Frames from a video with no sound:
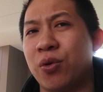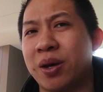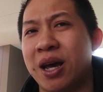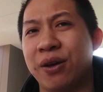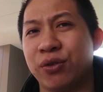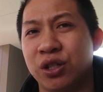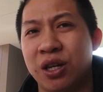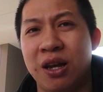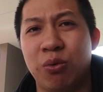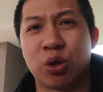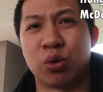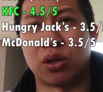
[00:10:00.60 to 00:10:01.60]
from
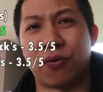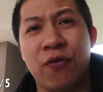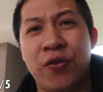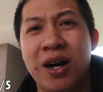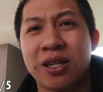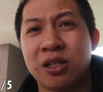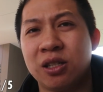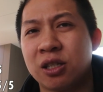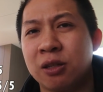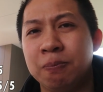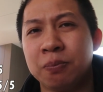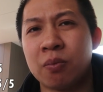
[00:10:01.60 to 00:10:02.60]
KFC, which was the
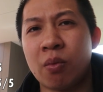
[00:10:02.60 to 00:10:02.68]
fastest.